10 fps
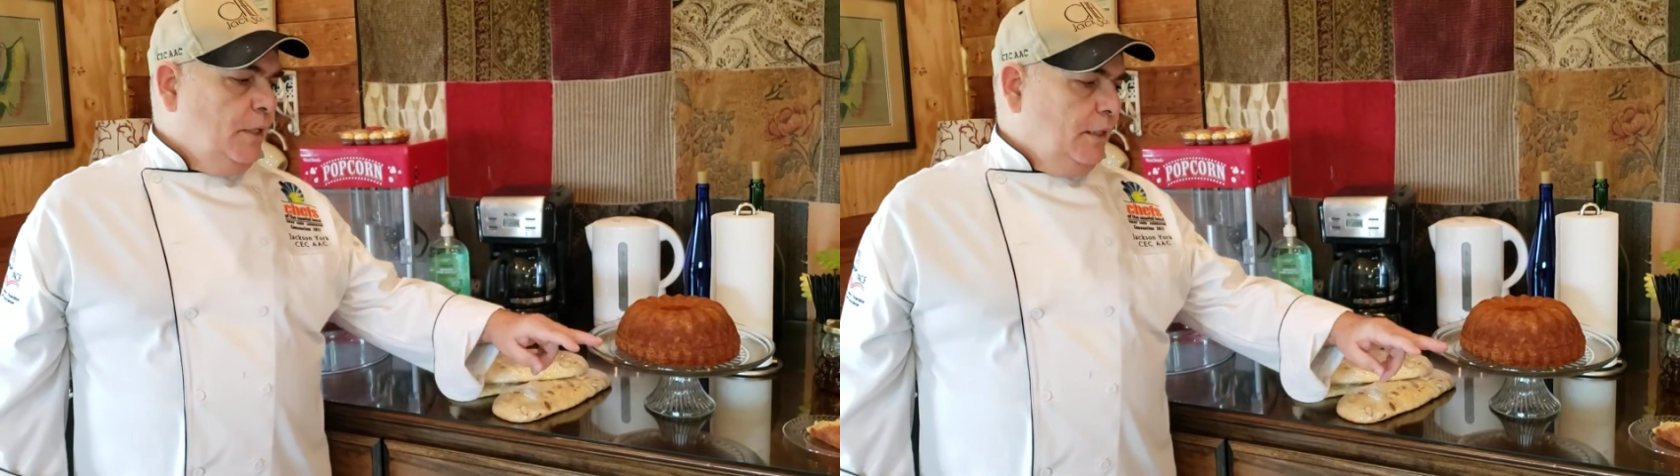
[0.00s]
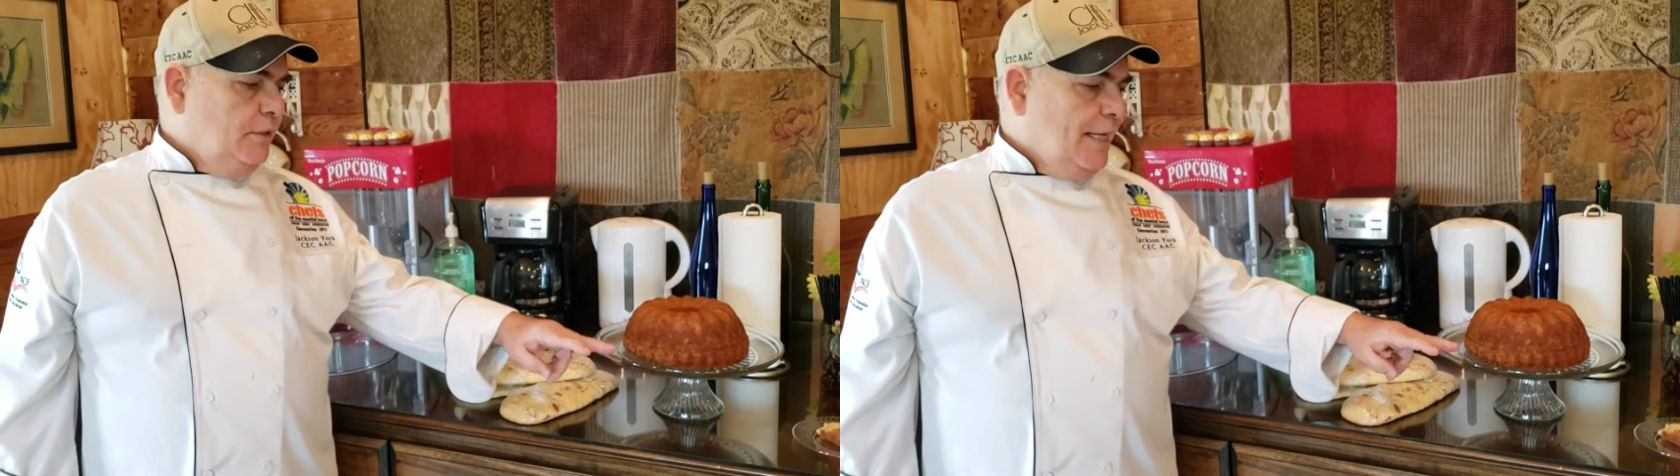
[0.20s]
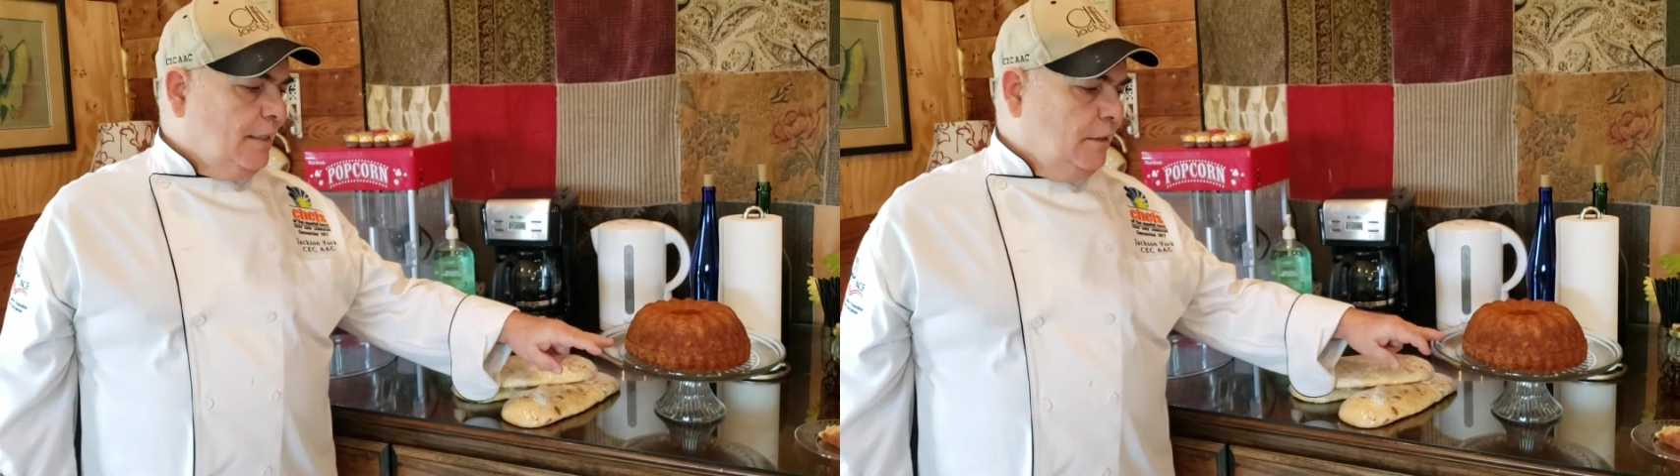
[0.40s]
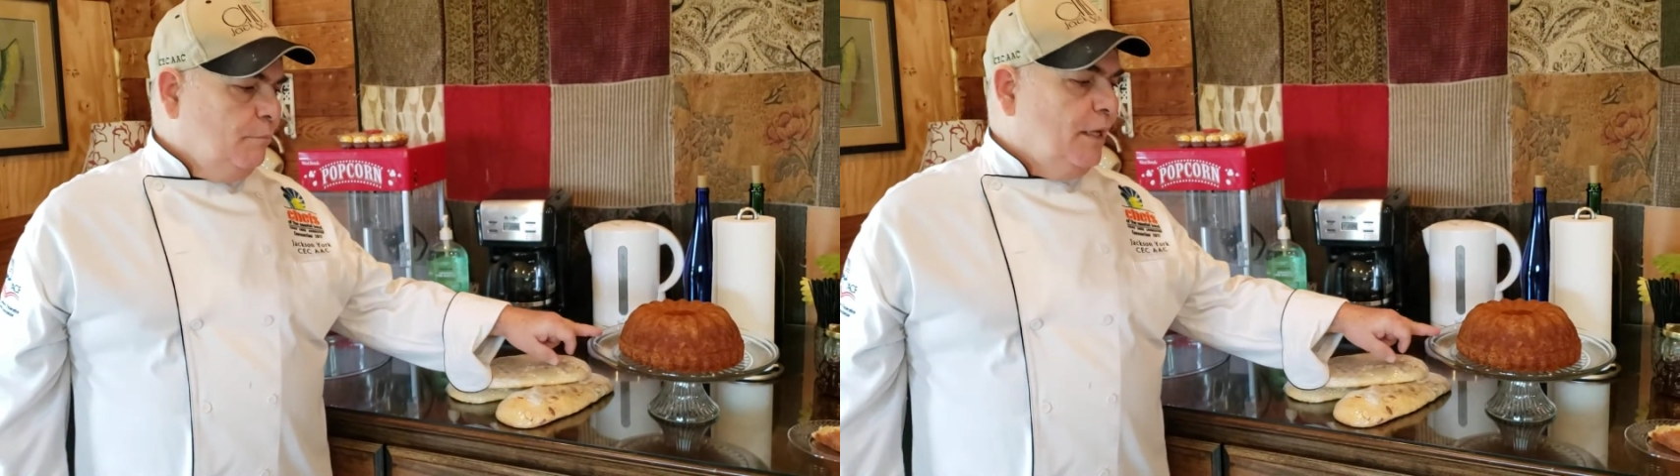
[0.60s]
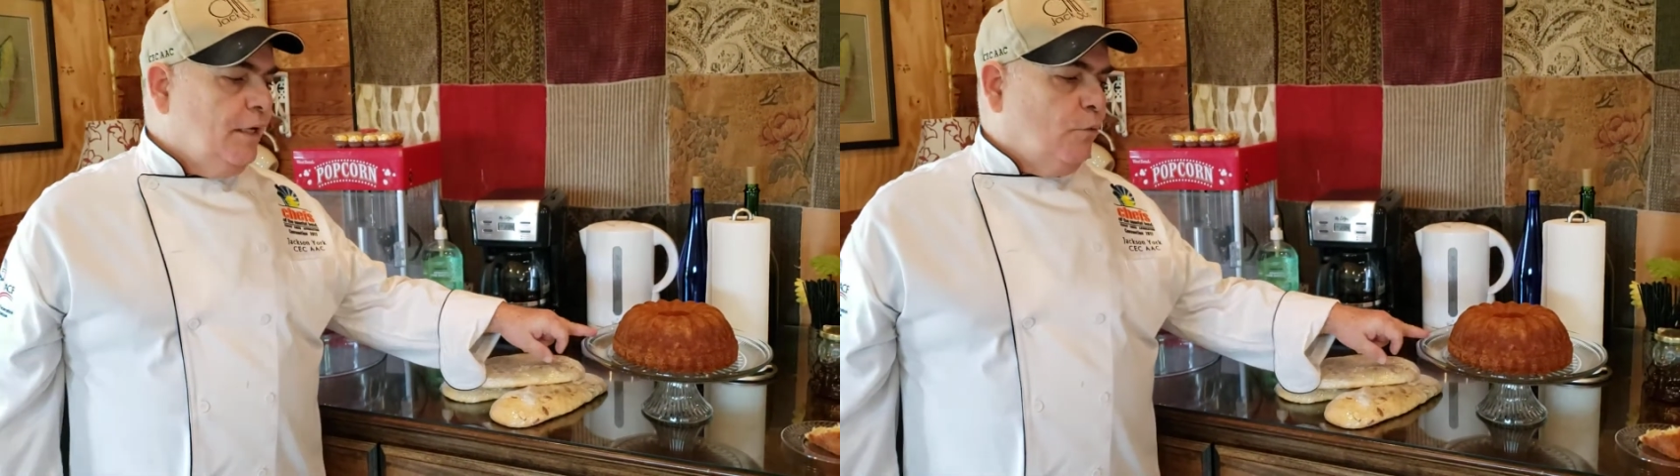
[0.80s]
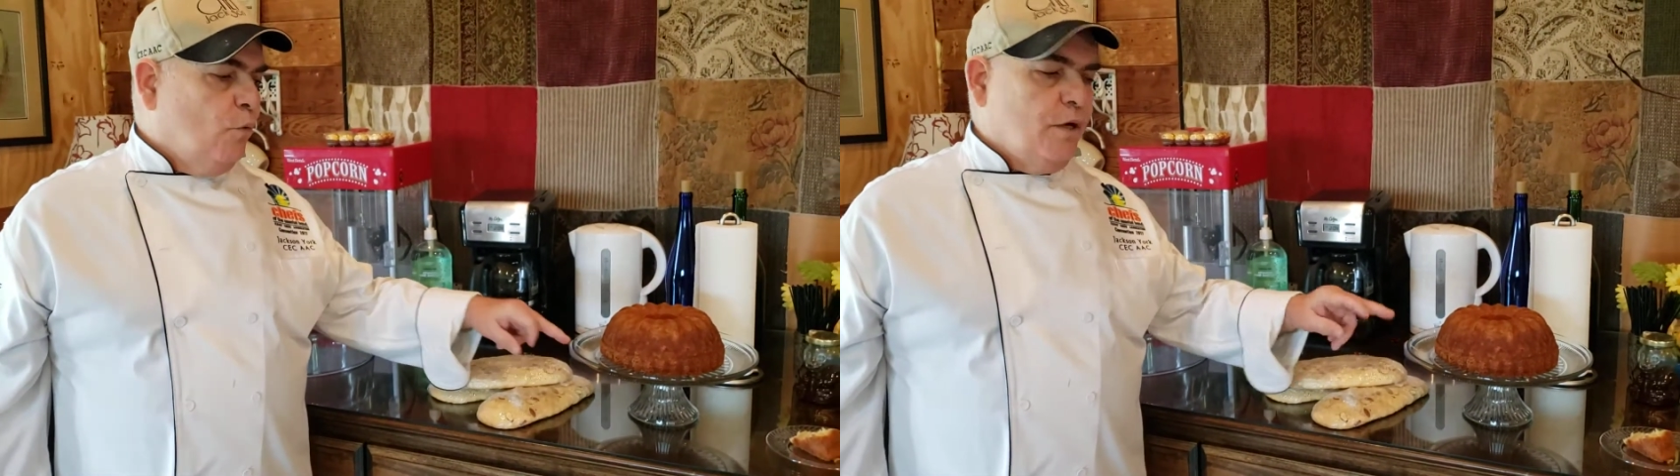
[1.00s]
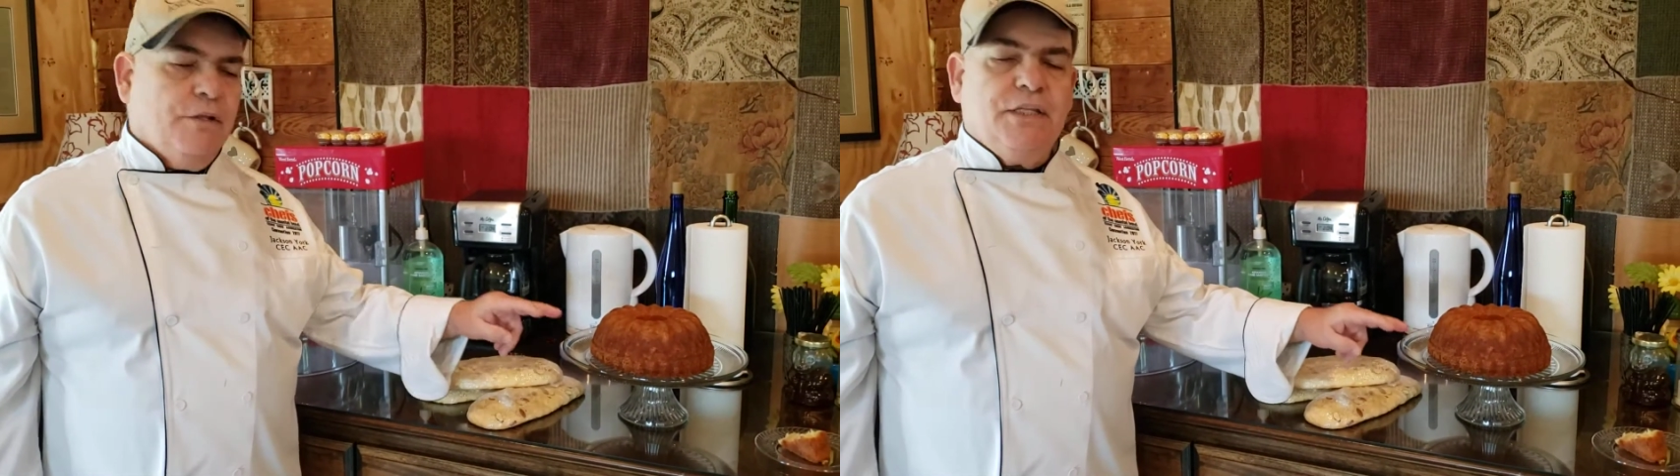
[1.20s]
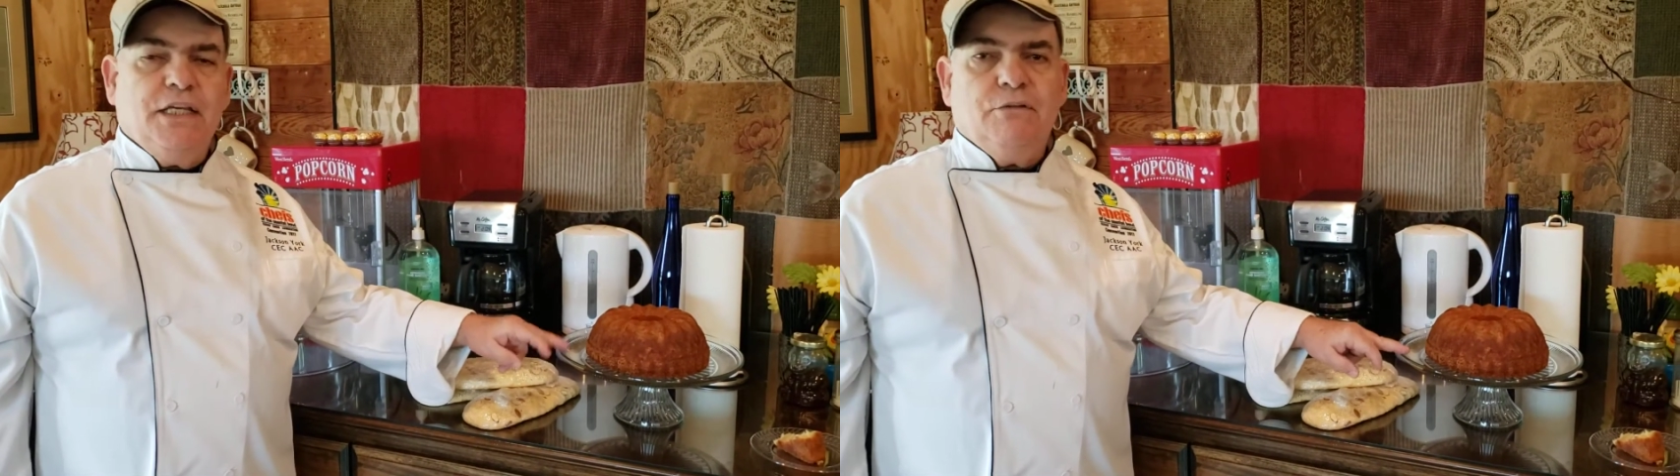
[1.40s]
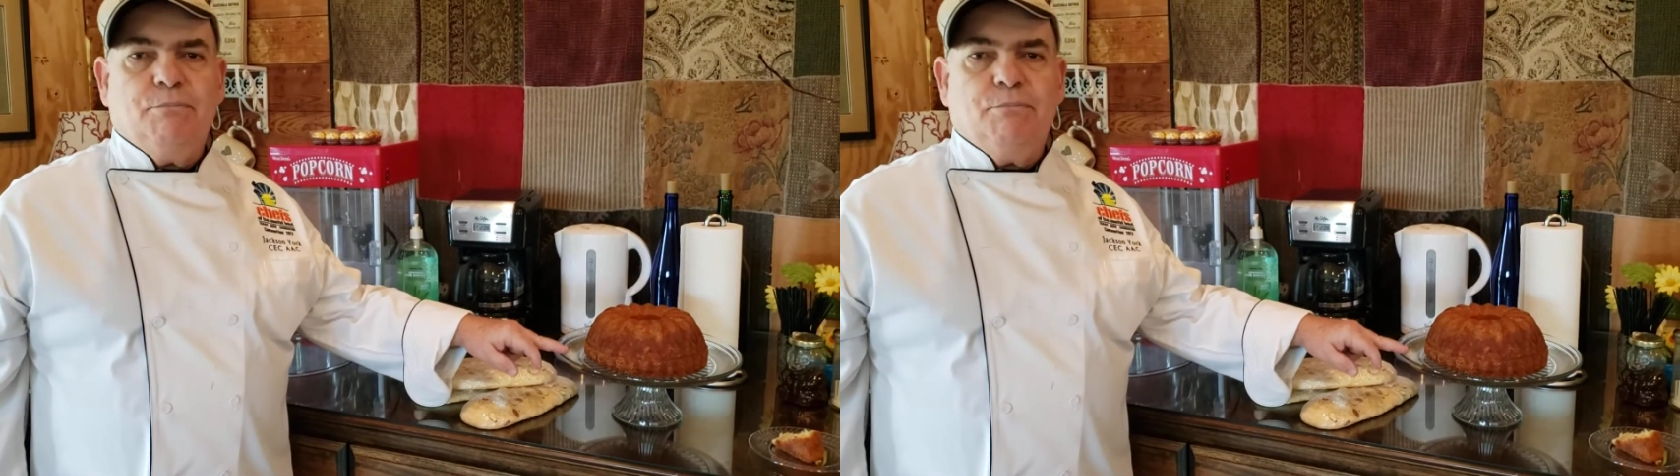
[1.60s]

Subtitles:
exactly make one of these